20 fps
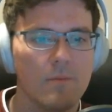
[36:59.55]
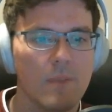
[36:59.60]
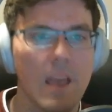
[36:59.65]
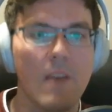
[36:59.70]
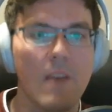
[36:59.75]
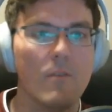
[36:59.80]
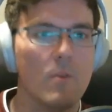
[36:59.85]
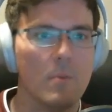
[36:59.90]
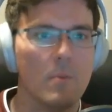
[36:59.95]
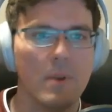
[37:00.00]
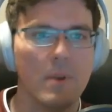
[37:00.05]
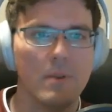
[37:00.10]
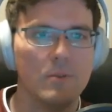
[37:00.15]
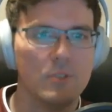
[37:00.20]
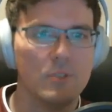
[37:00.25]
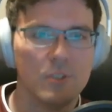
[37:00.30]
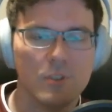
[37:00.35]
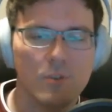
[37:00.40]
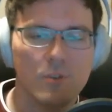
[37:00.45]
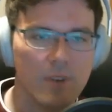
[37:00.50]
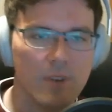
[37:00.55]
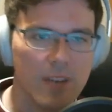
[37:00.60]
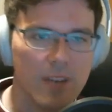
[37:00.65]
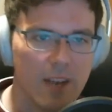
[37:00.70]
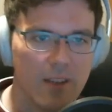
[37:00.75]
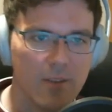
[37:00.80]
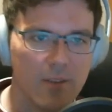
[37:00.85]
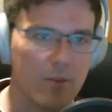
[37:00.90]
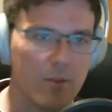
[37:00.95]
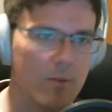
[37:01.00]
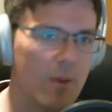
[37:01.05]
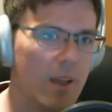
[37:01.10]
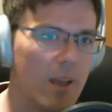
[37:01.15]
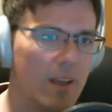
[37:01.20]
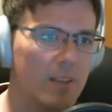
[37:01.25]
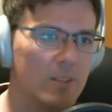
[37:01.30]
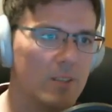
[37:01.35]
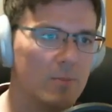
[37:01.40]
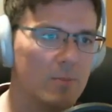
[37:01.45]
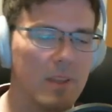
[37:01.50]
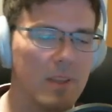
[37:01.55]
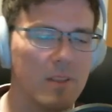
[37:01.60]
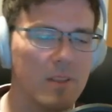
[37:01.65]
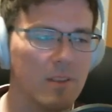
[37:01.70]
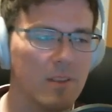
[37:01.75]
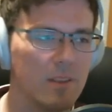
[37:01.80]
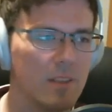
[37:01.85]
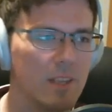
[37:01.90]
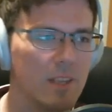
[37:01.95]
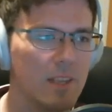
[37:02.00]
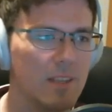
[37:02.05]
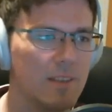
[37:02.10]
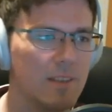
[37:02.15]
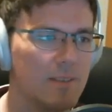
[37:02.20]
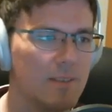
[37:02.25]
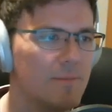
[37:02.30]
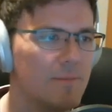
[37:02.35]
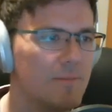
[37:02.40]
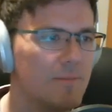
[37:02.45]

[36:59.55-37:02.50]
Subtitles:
everybody was just doing it out of their garage basically, and